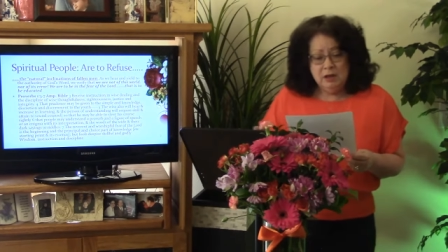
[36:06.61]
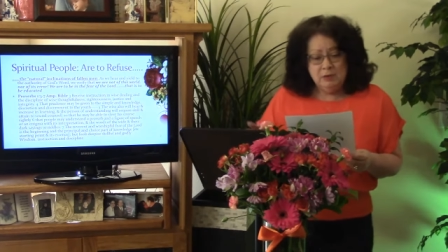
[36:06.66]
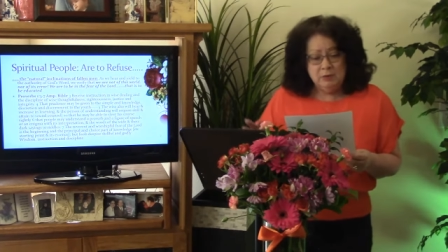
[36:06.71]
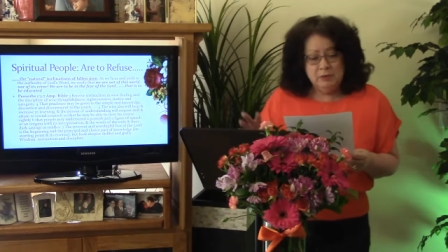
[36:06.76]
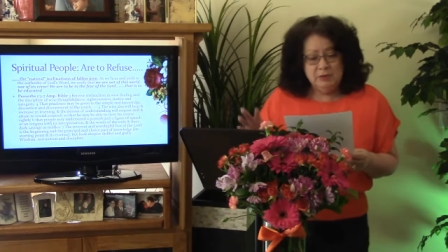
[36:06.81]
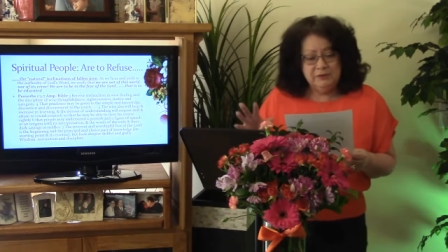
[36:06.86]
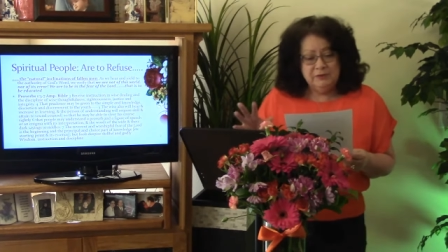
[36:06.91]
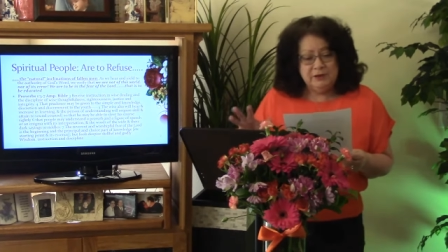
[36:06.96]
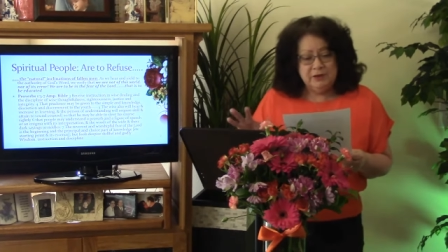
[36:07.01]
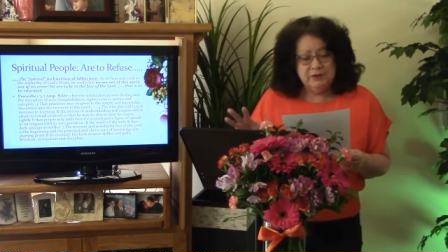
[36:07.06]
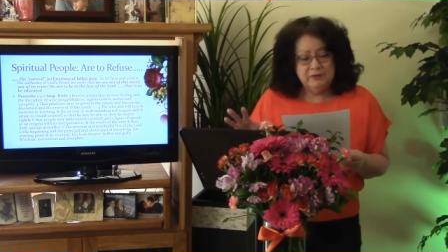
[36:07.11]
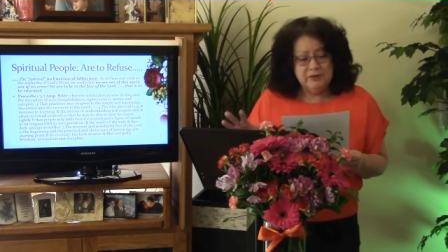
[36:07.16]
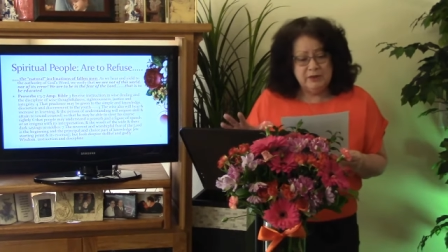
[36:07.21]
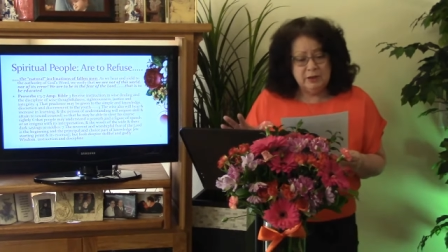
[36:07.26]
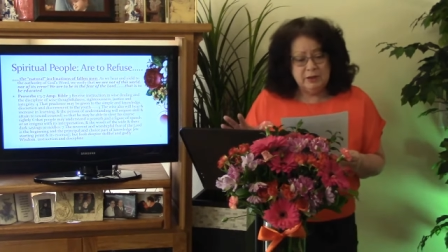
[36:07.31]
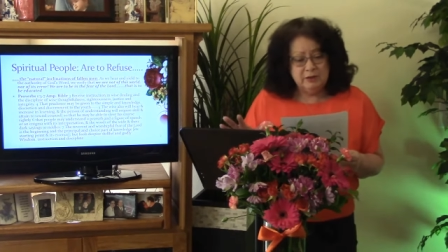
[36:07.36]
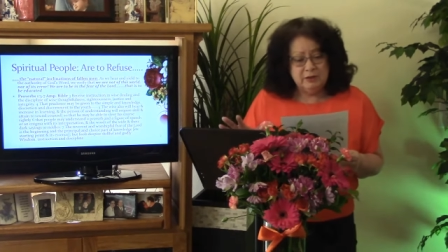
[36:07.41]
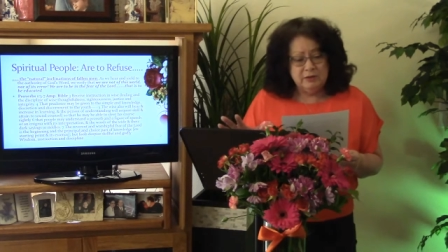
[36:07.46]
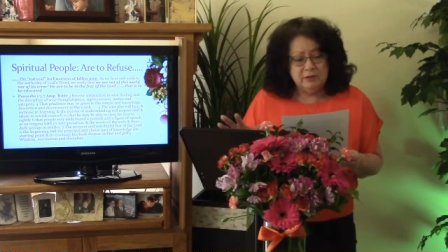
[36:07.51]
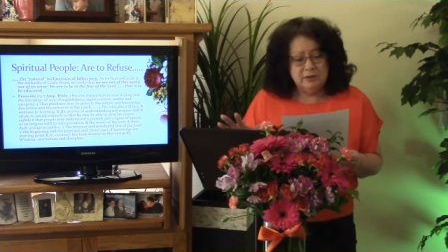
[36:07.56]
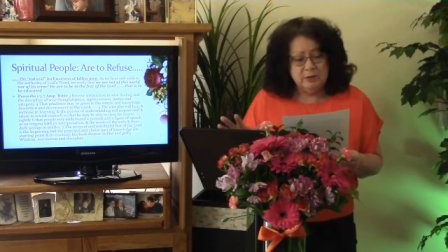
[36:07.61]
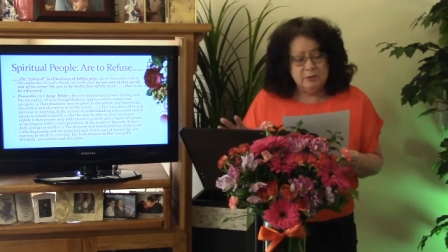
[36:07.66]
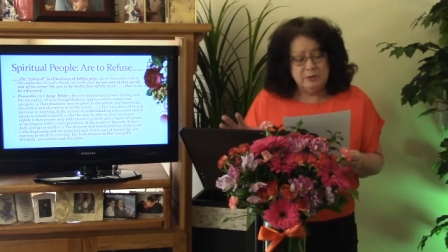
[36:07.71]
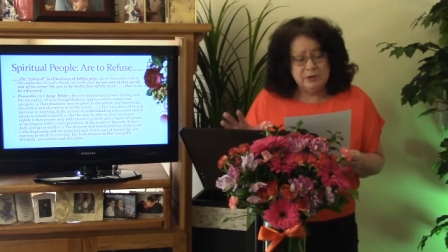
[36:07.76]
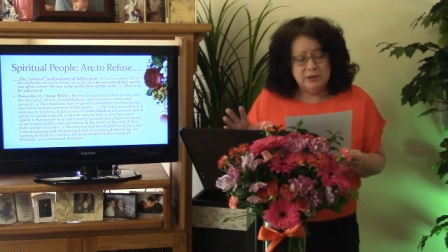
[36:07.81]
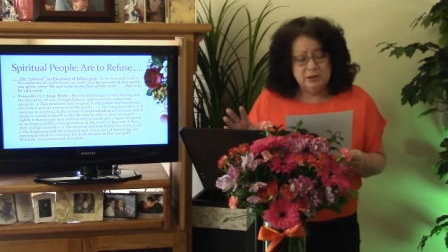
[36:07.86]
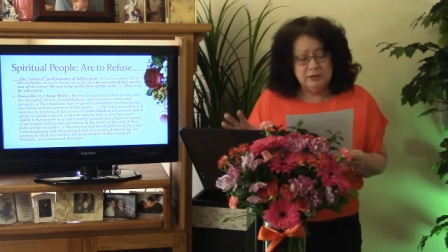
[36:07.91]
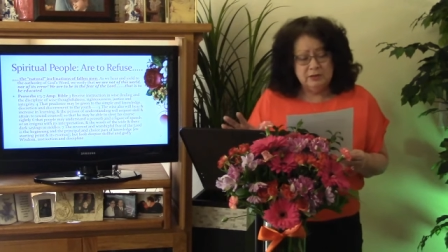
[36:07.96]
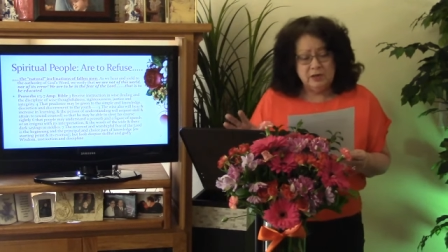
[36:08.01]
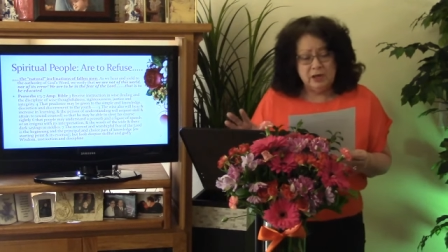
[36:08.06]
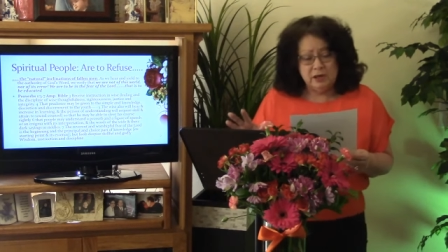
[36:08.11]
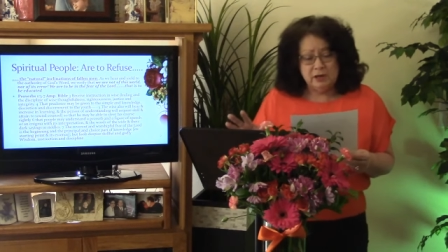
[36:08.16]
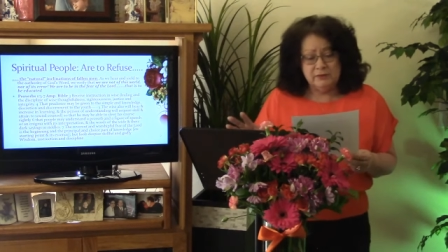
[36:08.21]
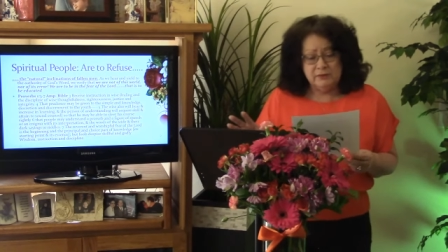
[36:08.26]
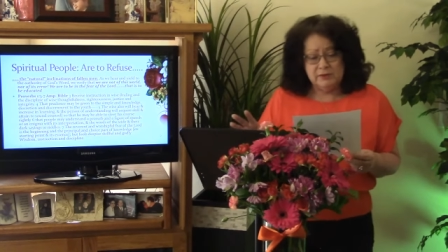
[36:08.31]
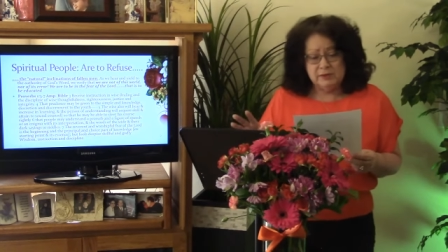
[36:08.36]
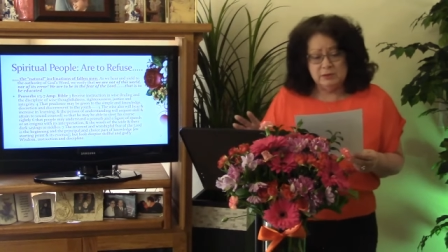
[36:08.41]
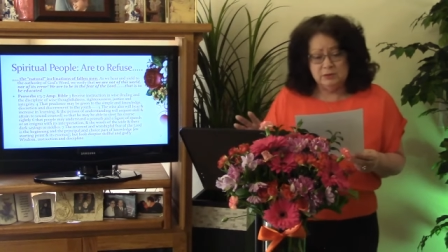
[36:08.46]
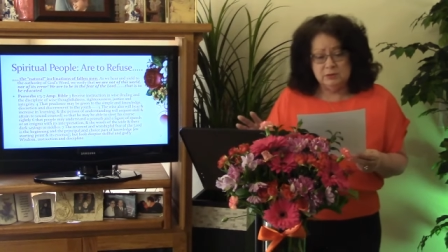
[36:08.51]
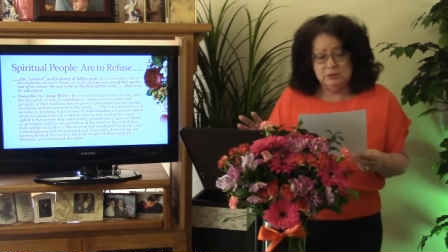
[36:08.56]
we verify that we are not of
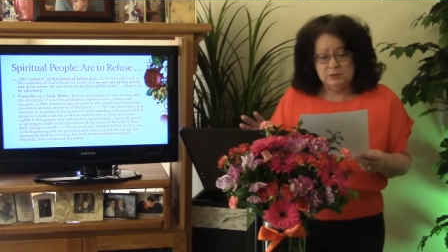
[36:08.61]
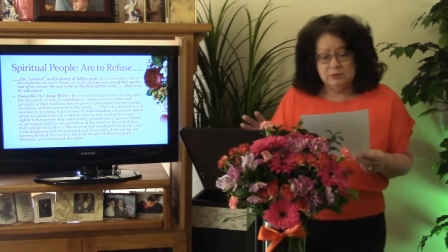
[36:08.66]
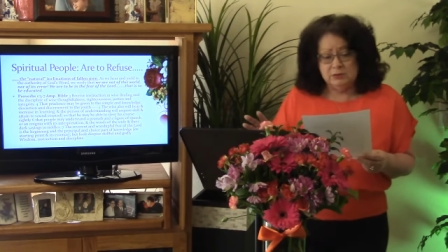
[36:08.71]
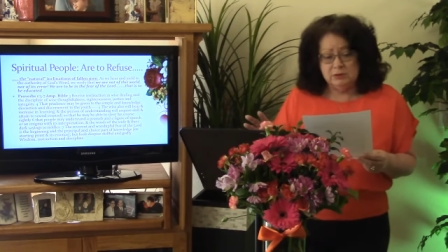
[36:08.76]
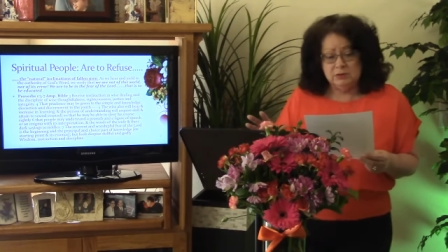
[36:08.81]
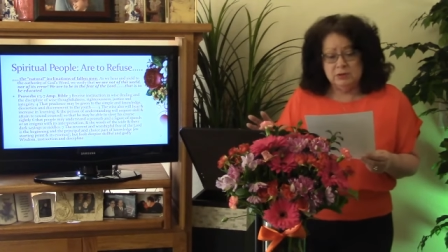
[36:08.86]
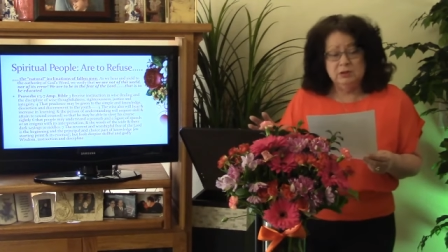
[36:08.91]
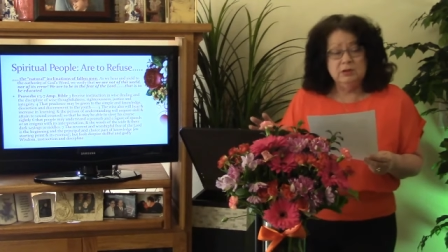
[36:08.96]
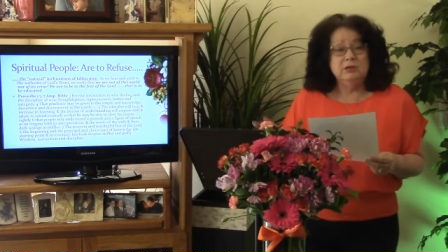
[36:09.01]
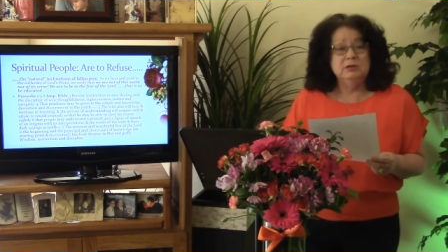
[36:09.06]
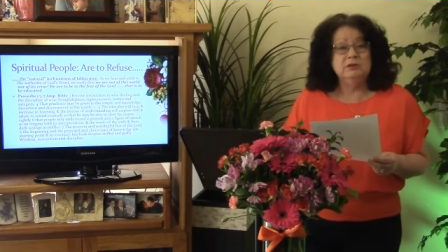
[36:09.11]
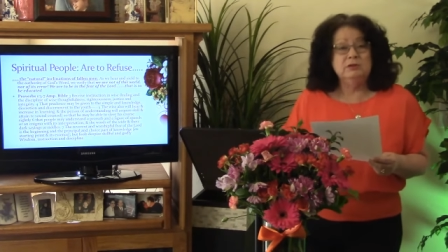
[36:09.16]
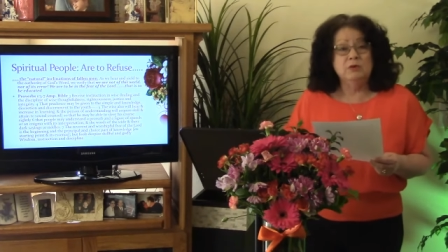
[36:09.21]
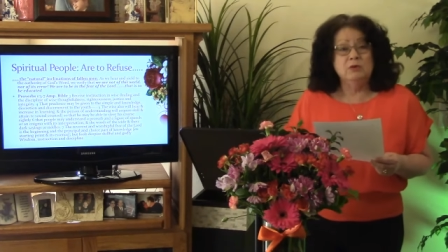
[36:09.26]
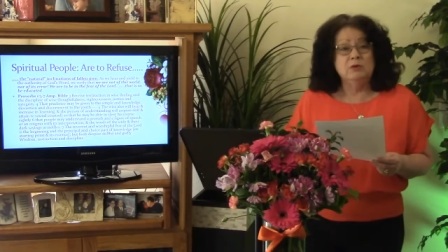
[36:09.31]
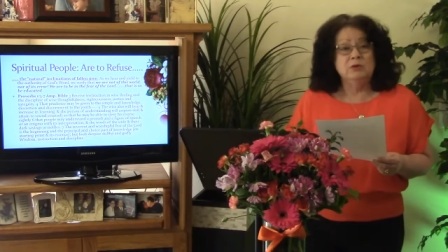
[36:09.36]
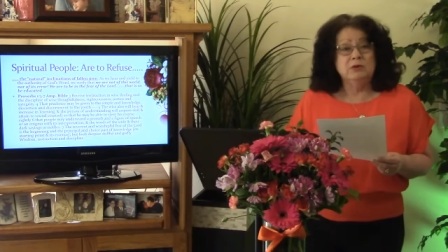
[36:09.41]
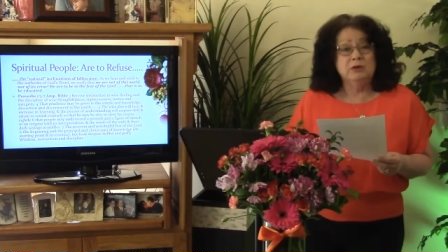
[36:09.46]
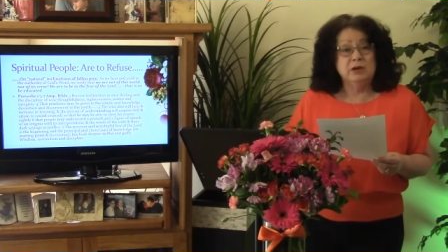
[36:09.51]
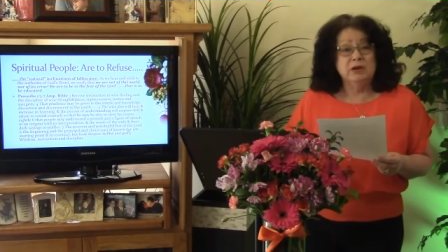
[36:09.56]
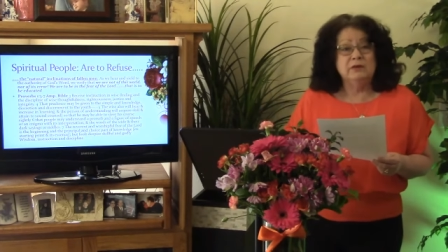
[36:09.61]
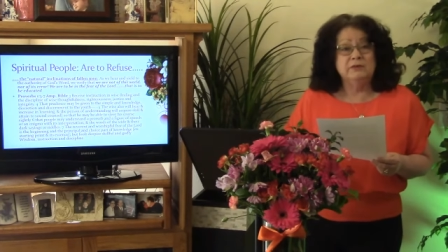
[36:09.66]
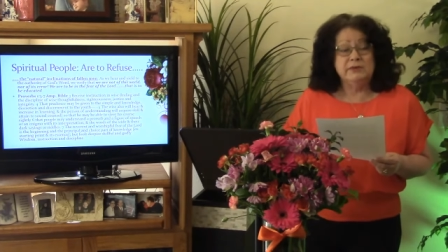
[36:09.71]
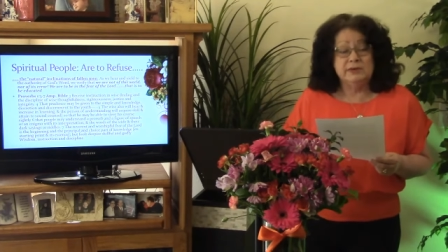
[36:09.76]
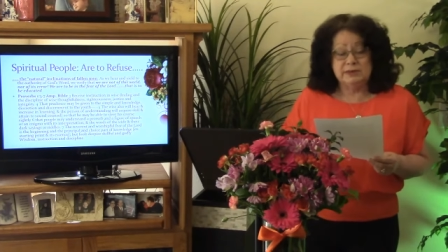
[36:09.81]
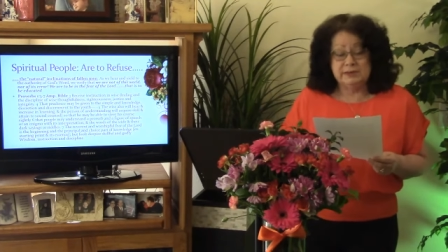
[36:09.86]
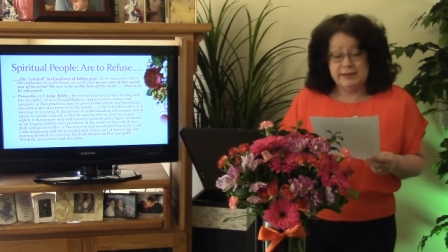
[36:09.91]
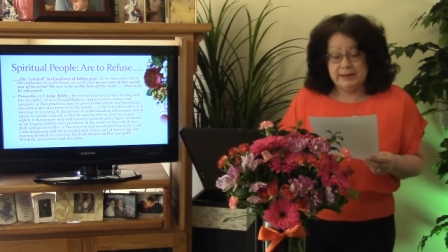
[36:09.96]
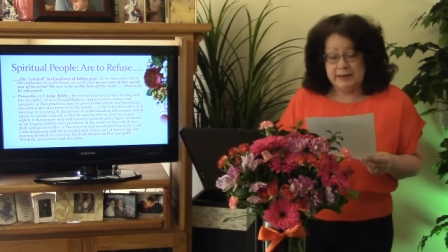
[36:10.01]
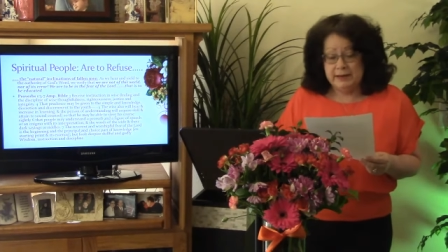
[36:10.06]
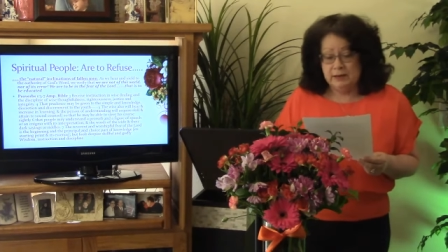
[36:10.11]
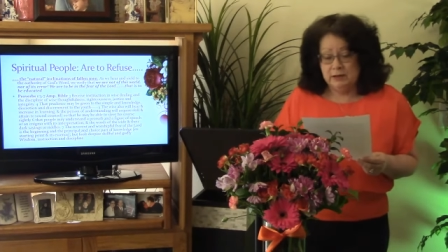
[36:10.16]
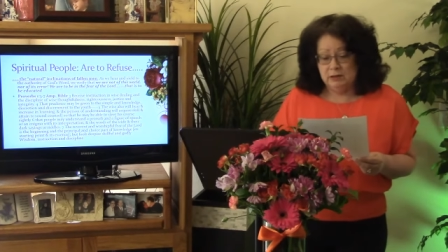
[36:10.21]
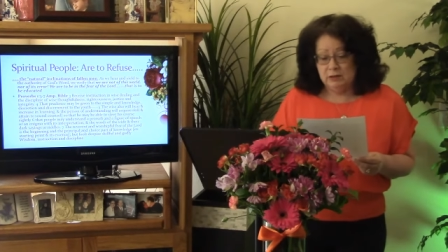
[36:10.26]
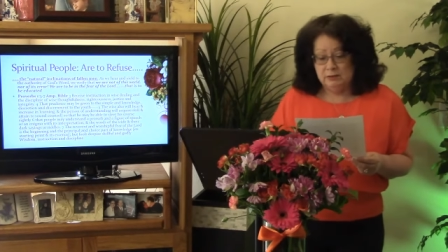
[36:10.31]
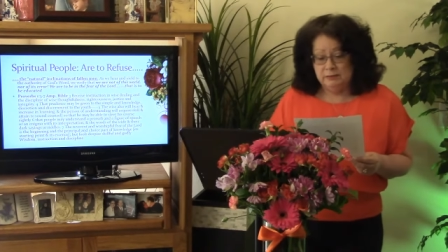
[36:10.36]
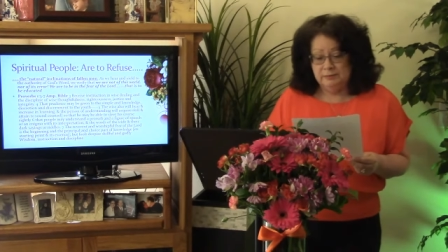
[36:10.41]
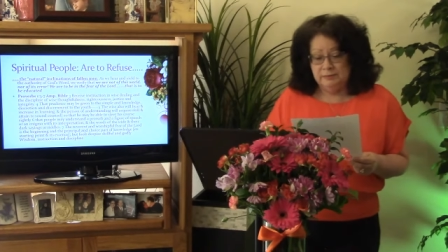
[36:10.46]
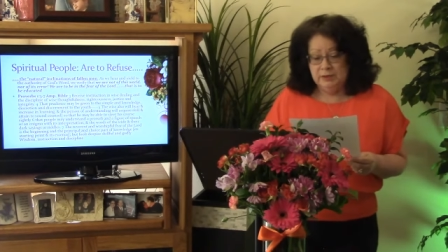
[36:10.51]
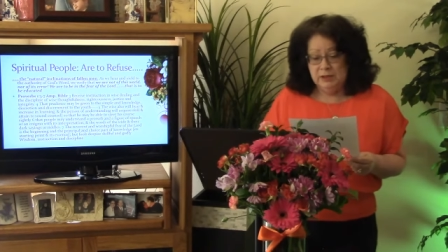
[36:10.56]
this world nor of its error.